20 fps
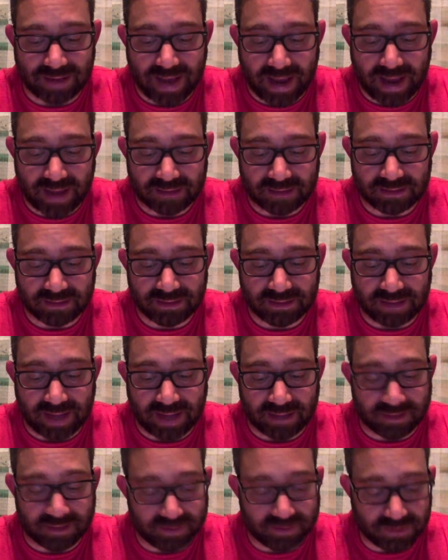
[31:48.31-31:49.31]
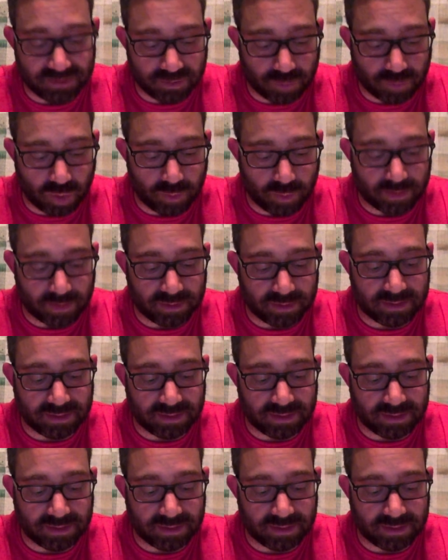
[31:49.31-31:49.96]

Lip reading: acting at this moment